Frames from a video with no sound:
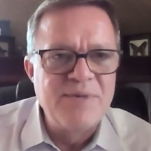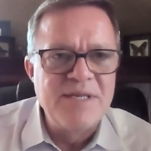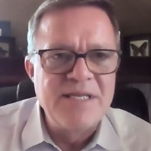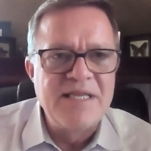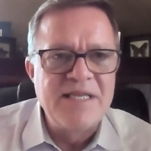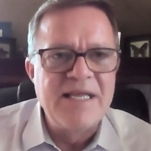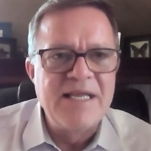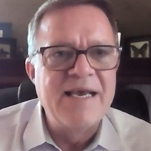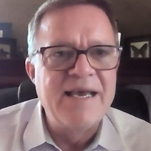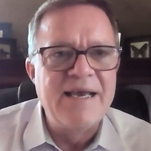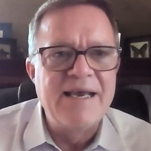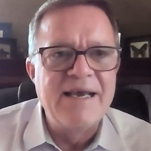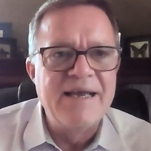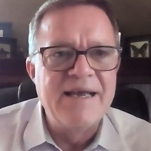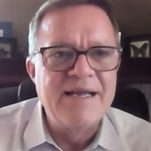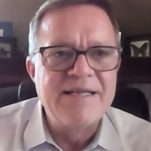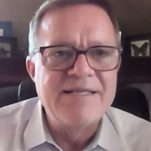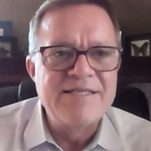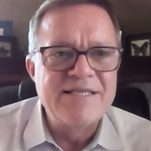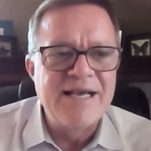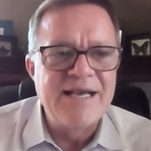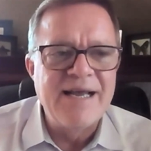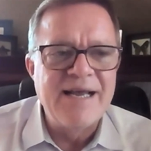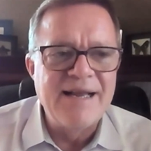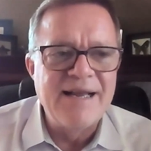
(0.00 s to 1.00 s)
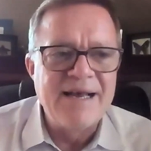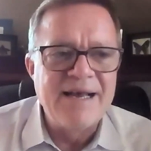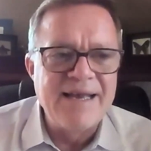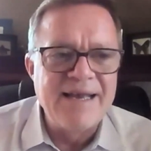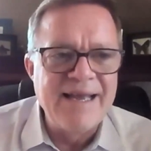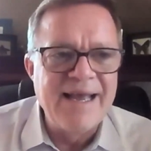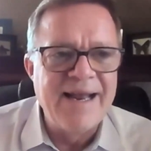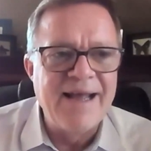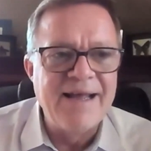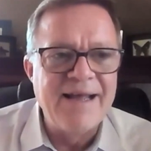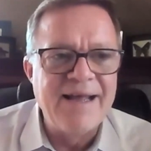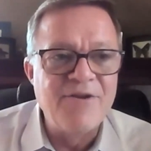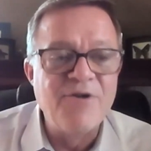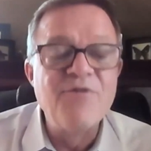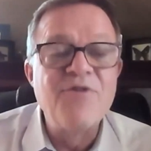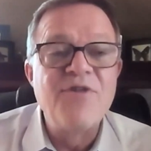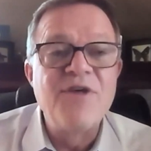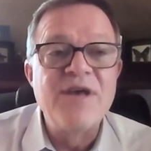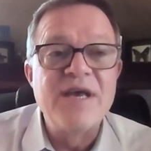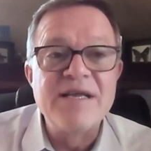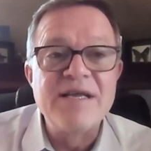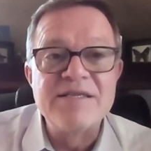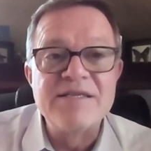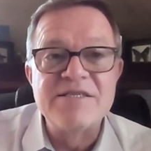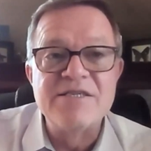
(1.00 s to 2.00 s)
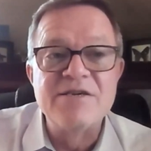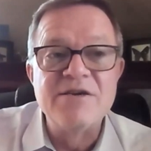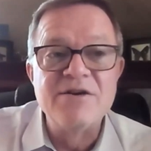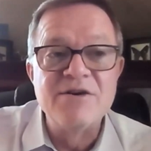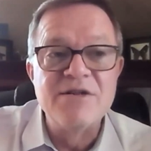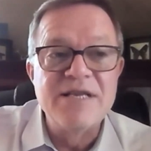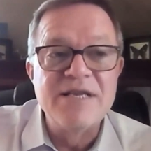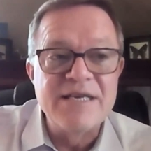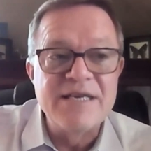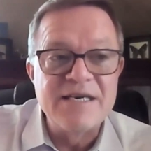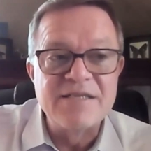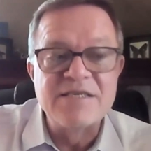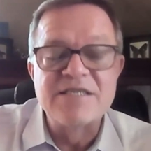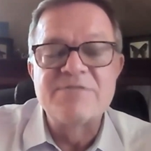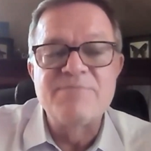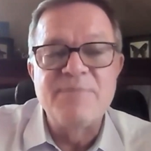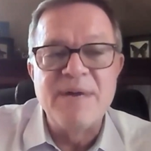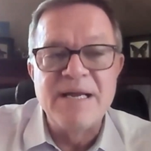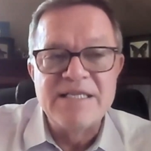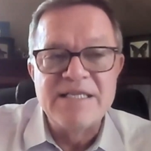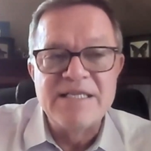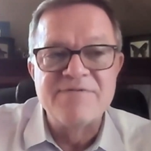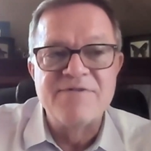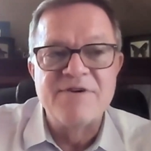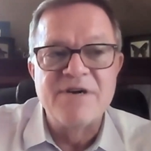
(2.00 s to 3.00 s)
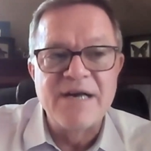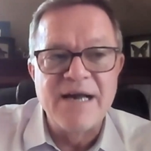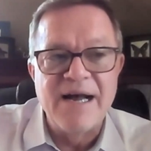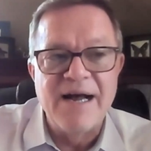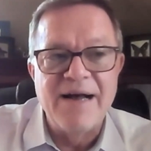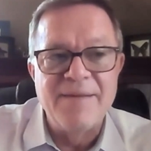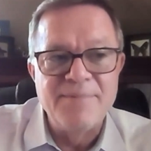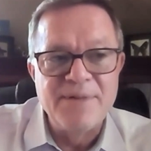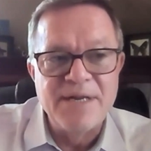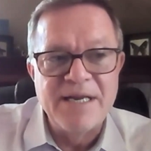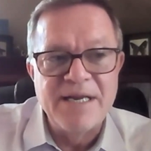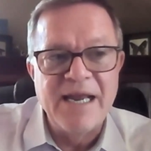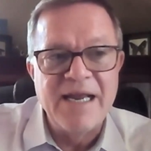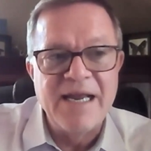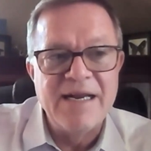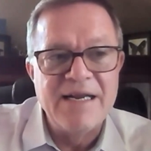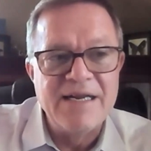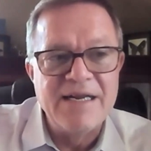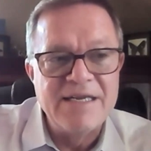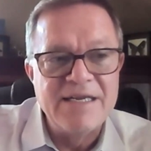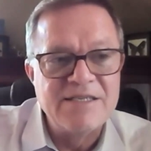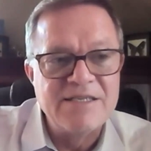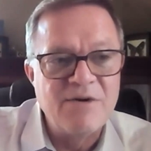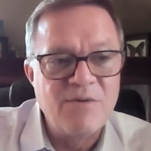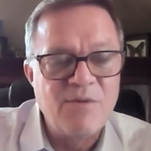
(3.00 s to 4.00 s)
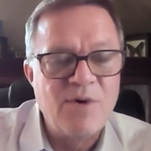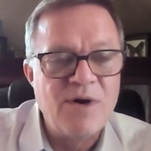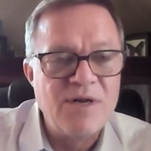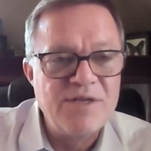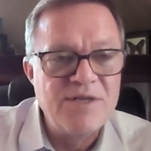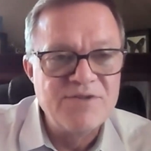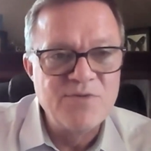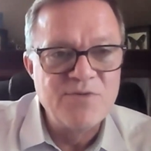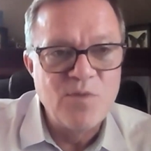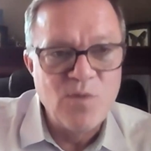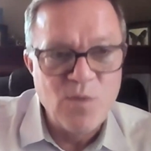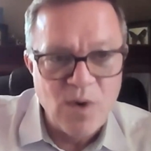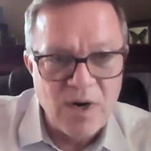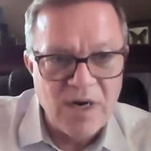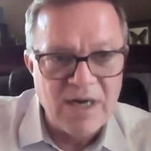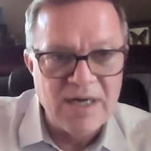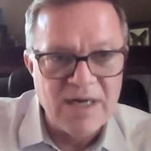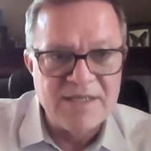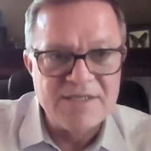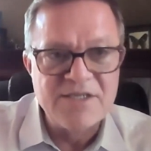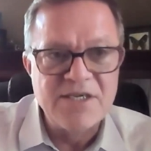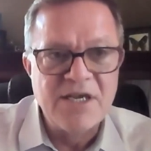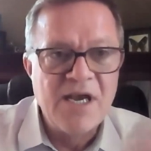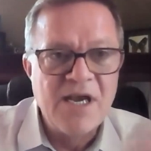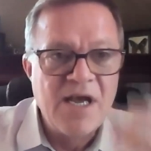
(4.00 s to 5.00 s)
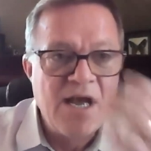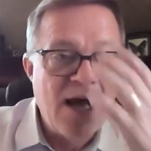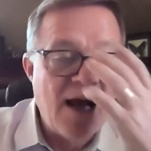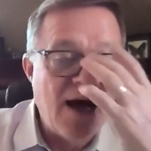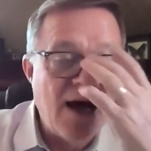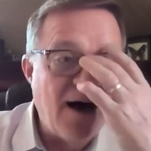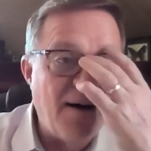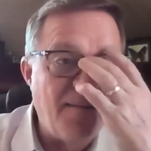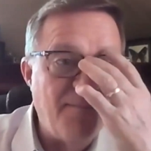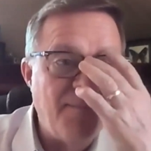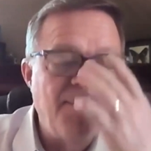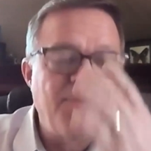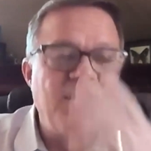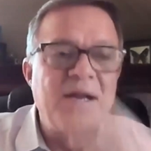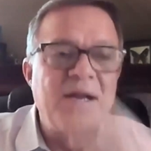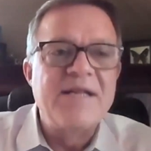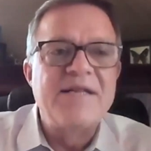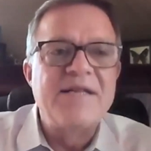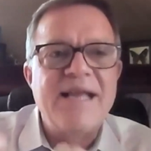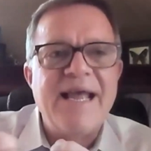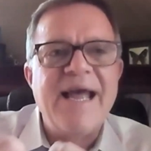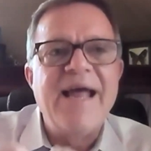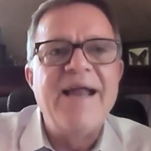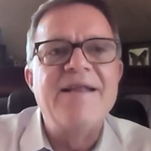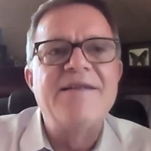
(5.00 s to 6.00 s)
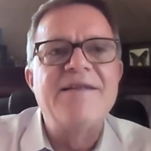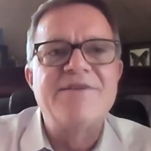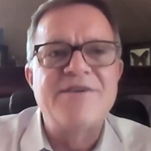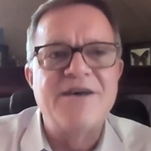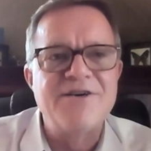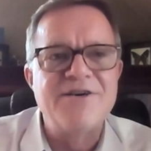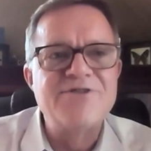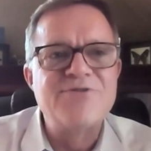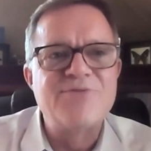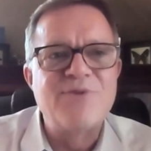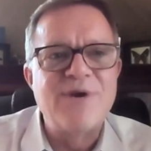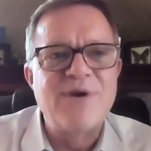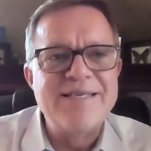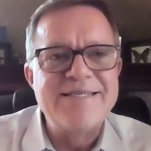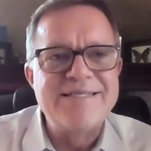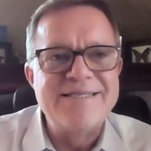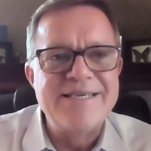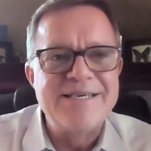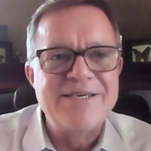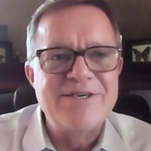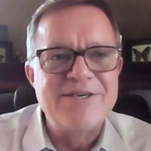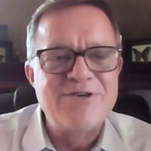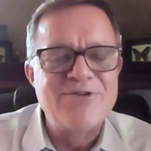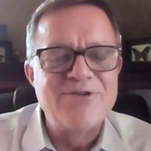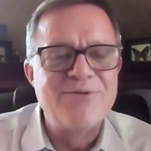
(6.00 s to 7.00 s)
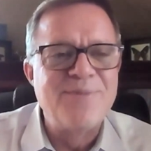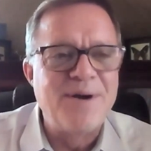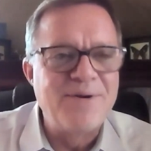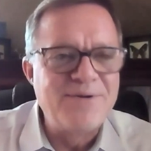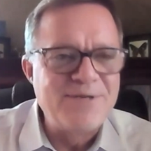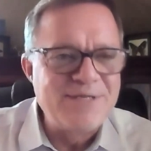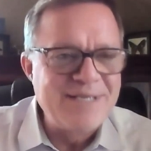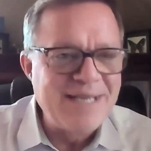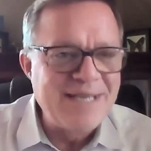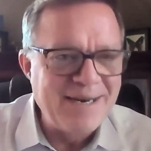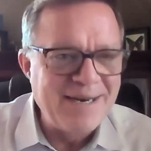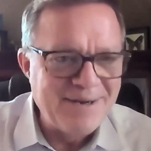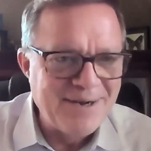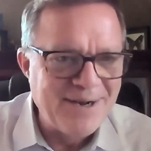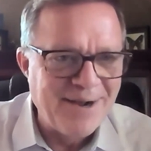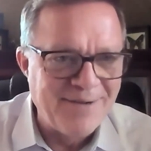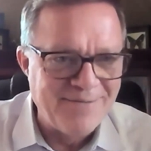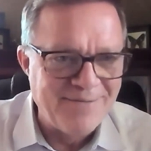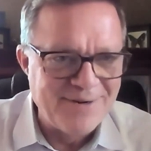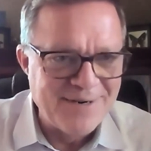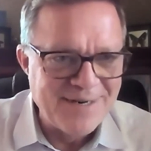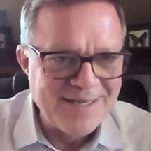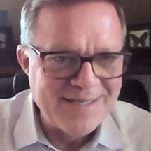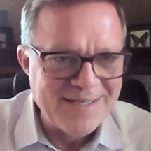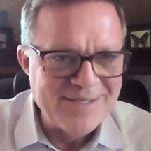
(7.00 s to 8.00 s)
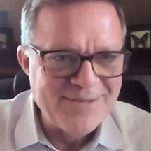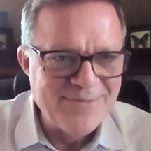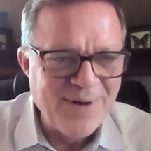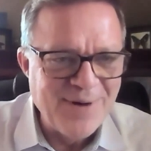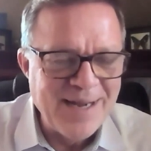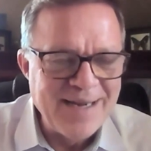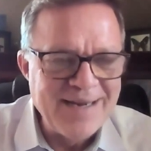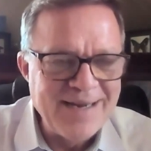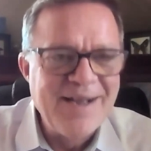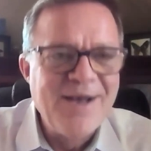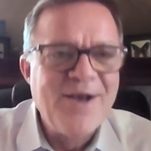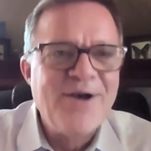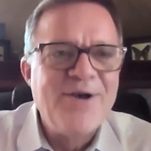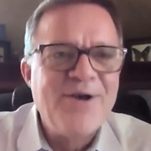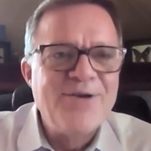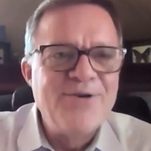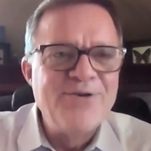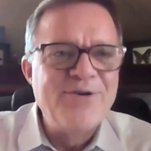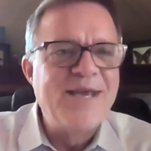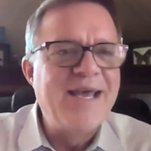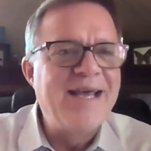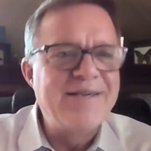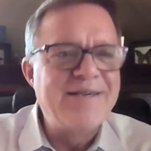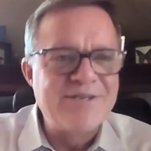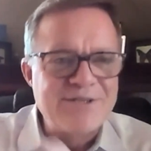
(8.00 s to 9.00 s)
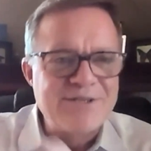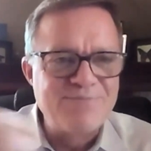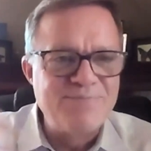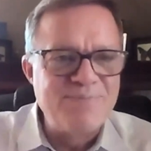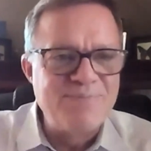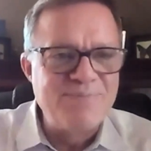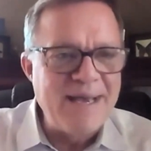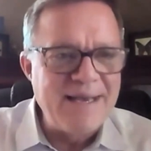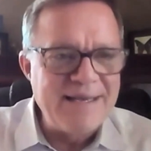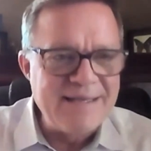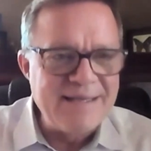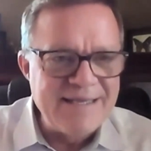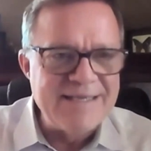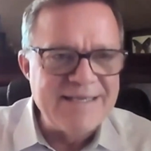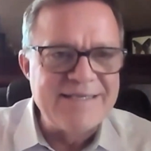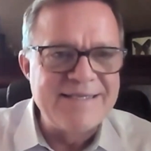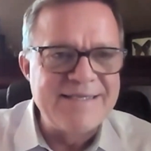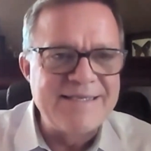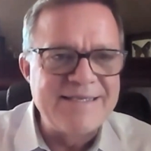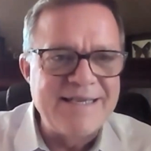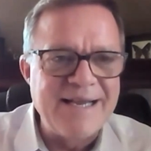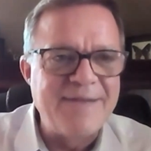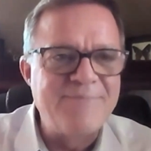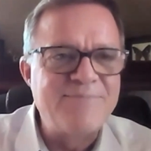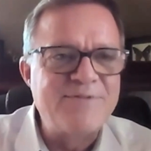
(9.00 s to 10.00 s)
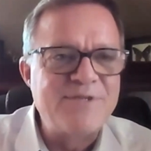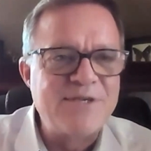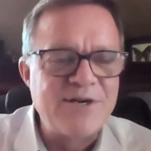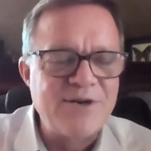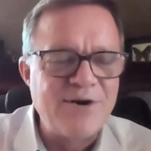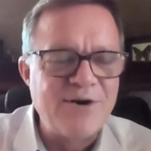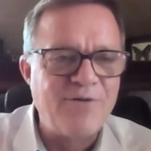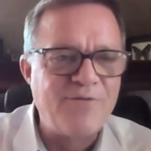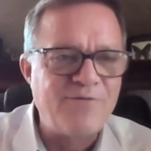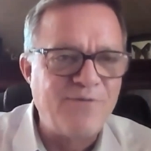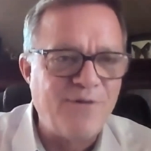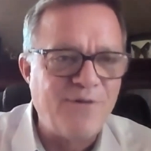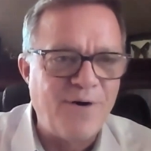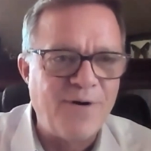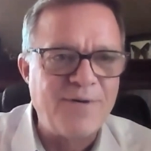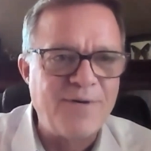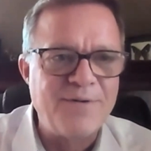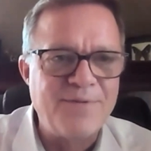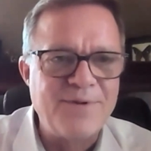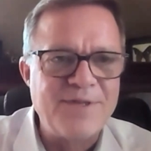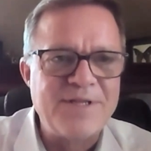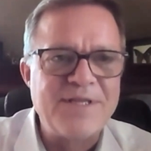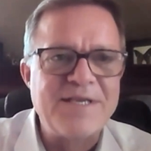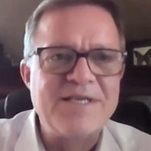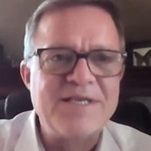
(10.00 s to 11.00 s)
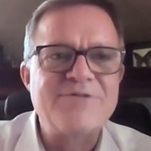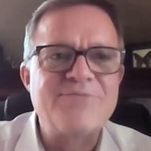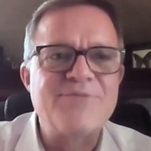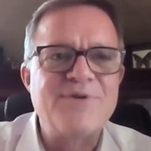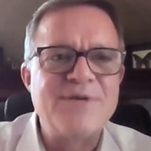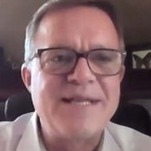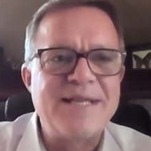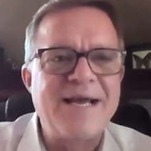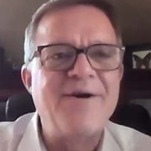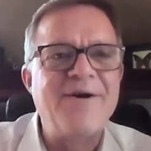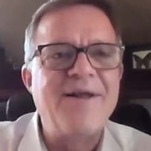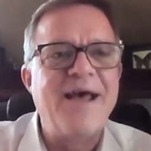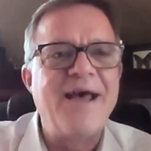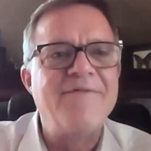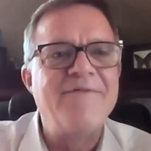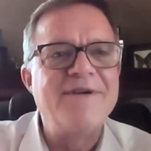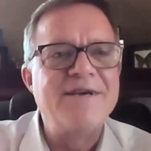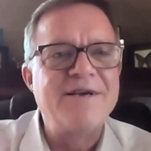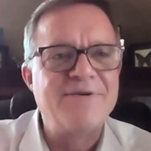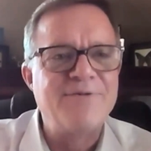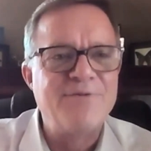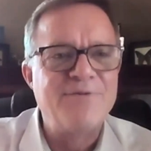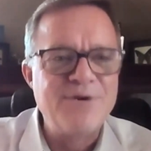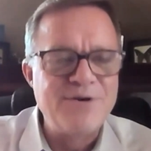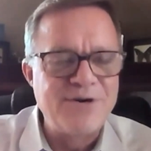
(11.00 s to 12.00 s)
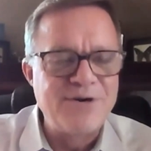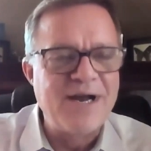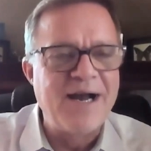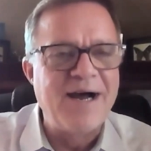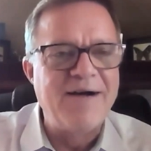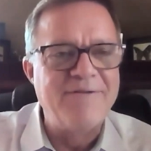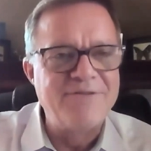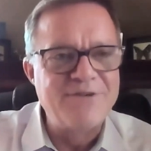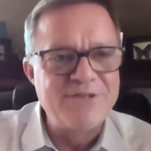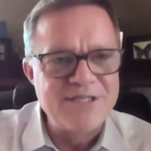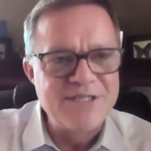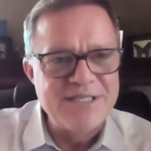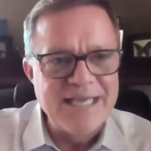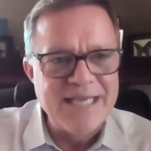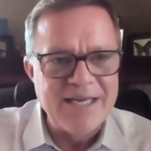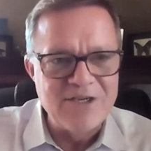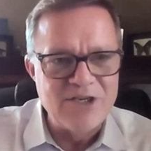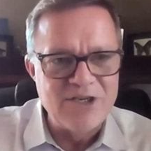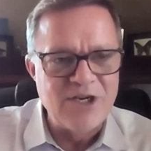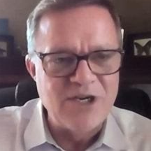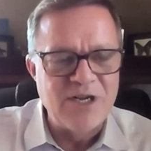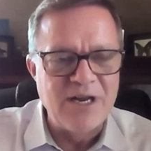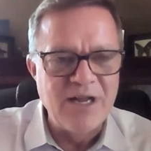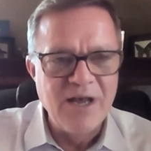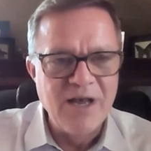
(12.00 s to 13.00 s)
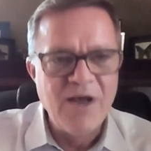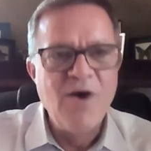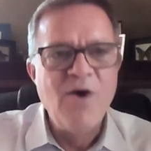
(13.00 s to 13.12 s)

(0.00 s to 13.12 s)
be thinking. And I don't think it's nearly expensive or complicated as it once was. But again, it does raise the issue about data governance, right? You can't just make these steps and go forward with this without having a real conversation